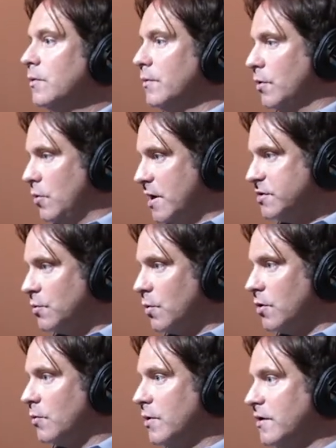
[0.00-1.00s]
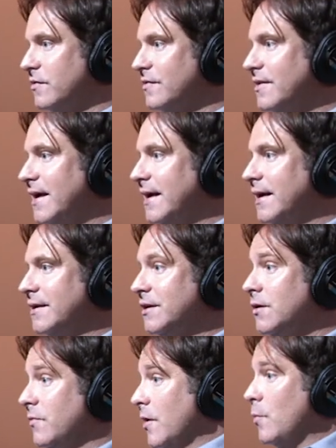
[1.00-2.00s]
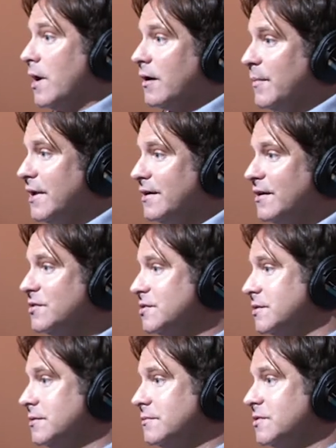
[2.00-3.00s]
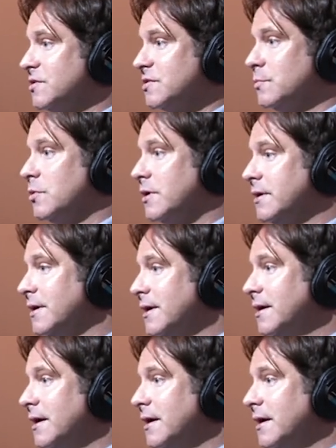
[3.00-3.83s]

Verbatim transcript: We were great to work with. And, you know, they're recommending us to, to someone.